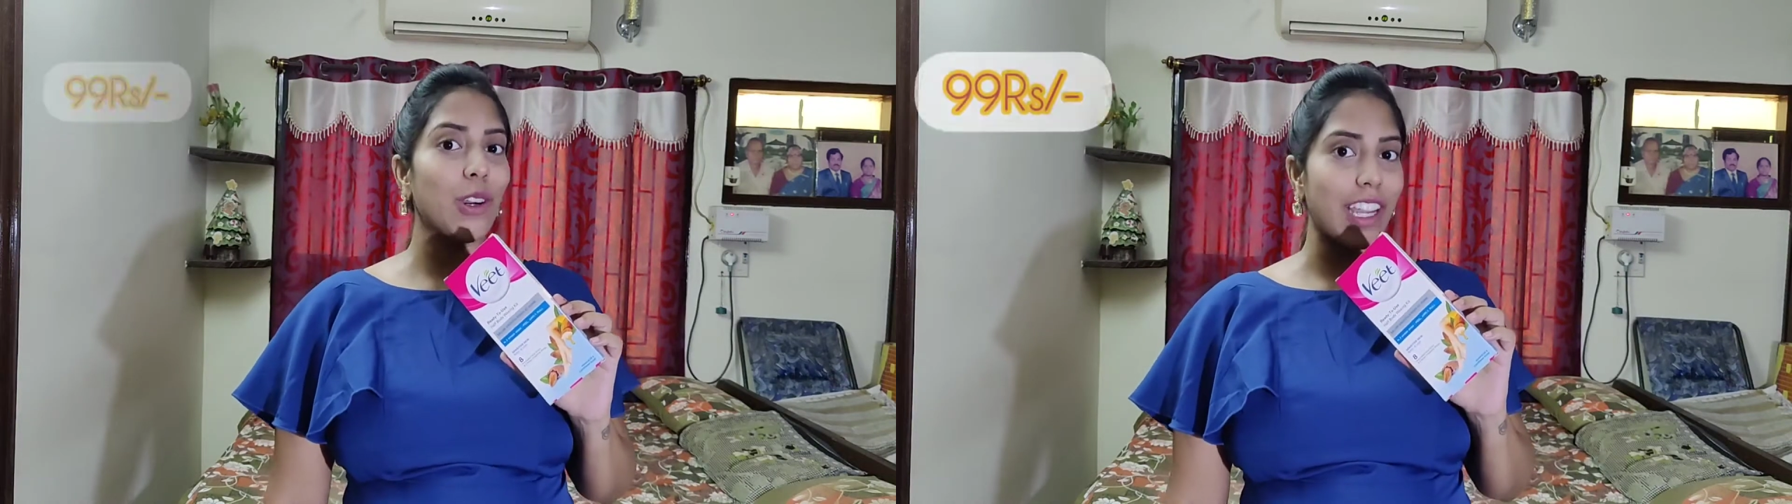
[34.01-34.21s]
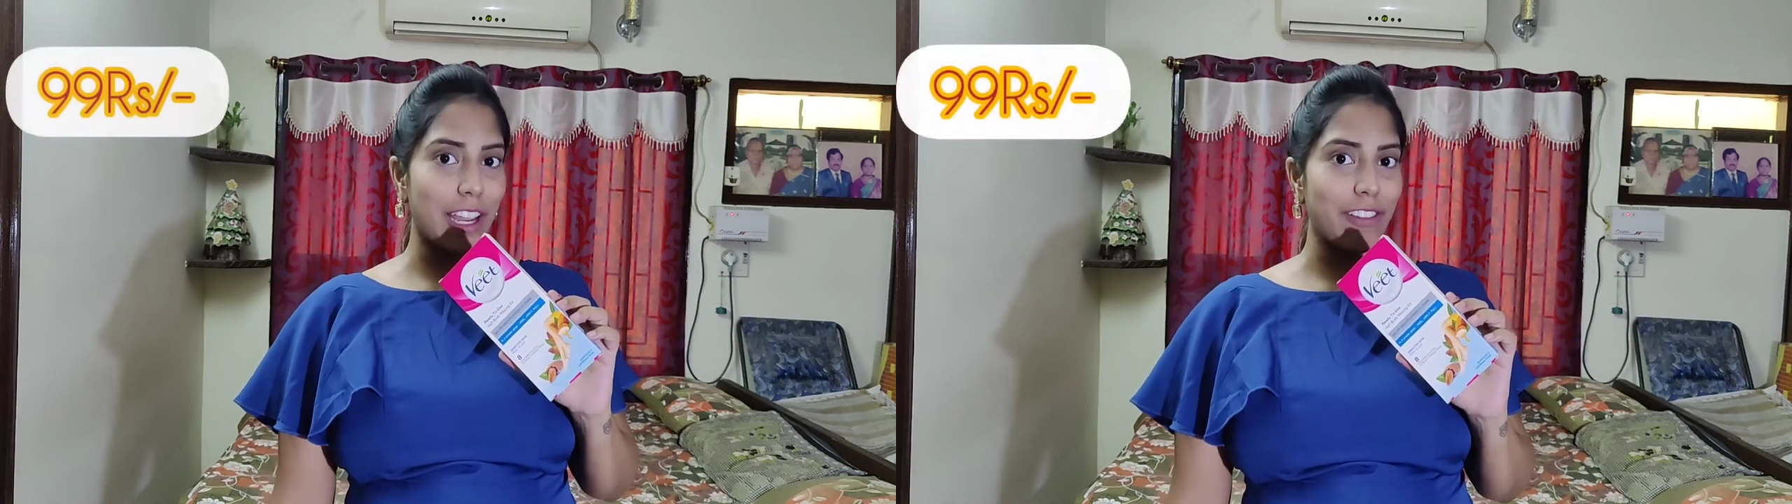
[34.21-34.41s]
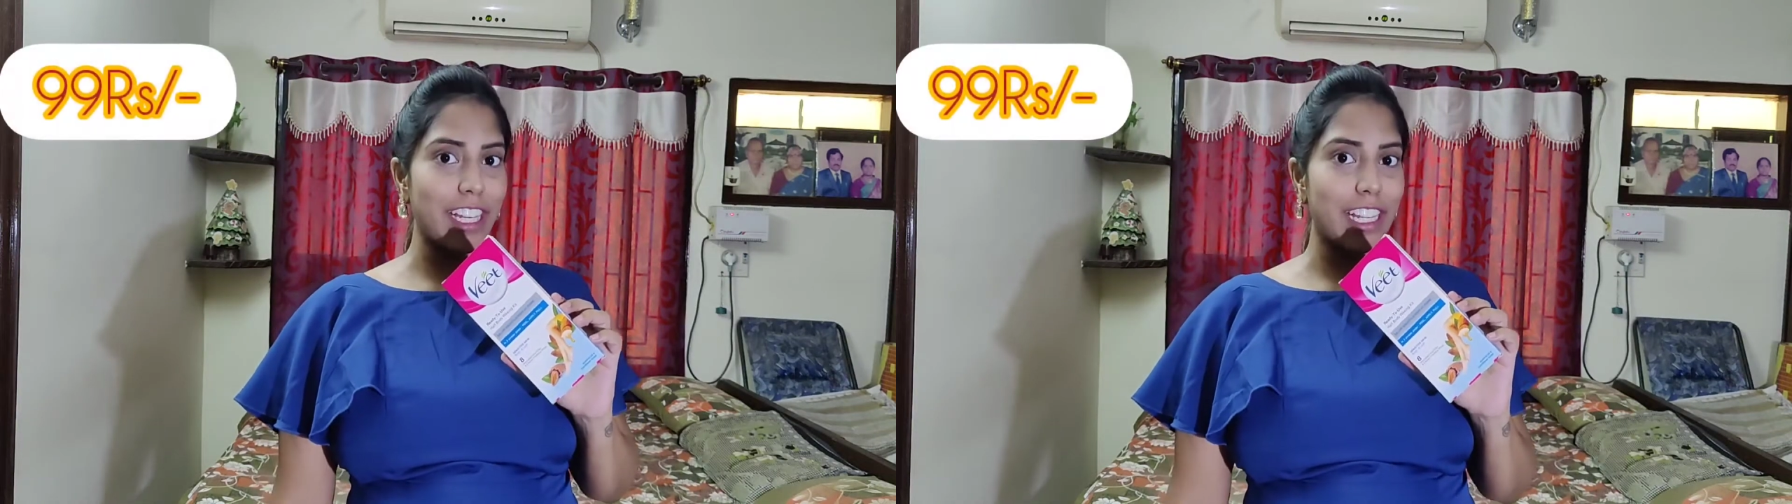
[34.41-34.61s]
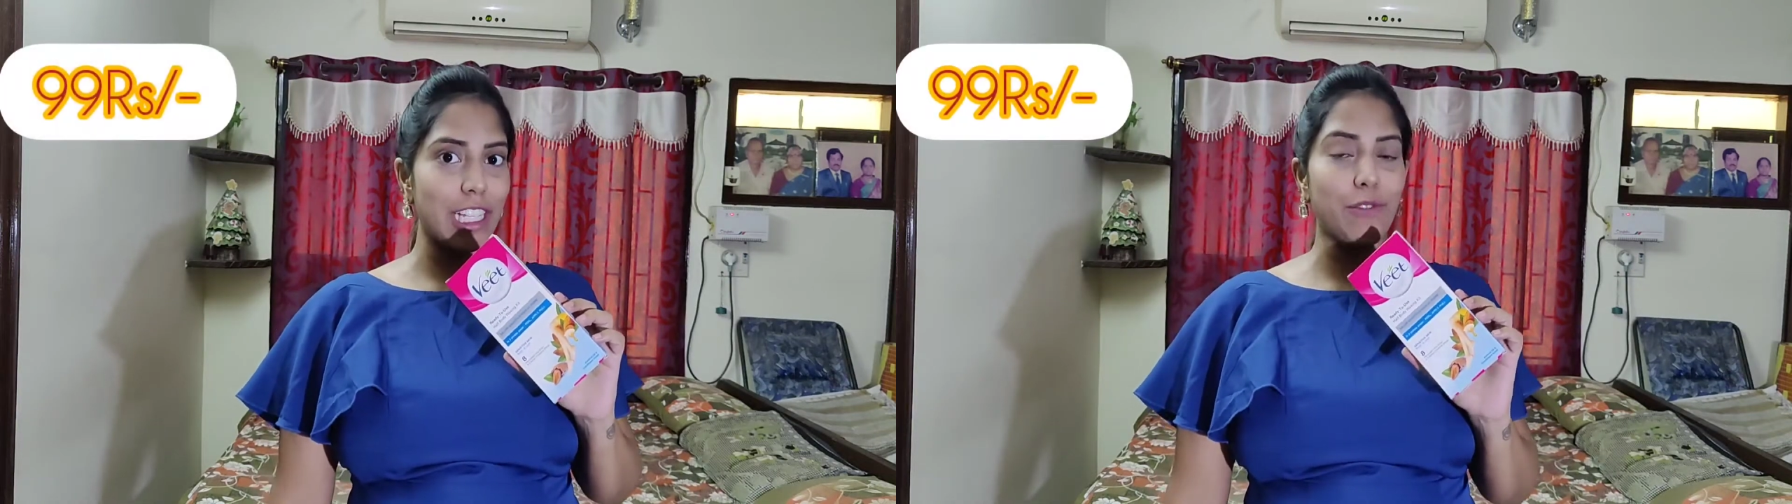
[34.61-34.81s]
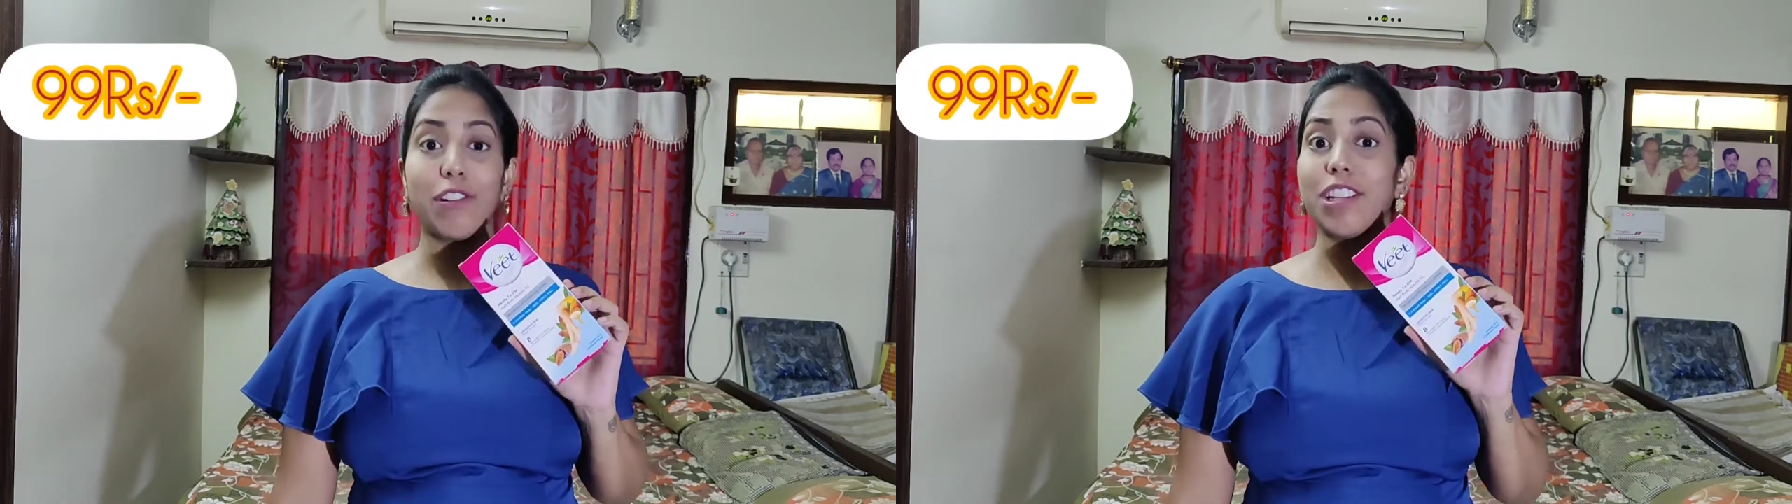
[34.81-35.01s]
your
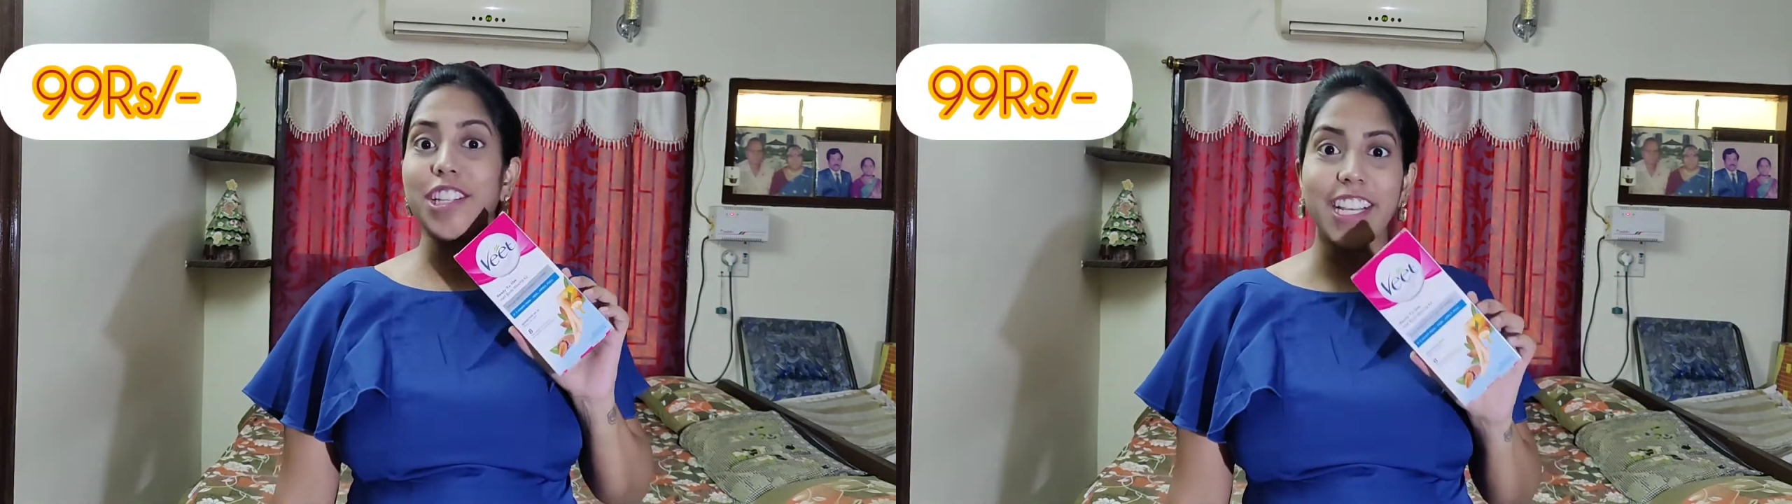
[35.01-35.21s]
convenience for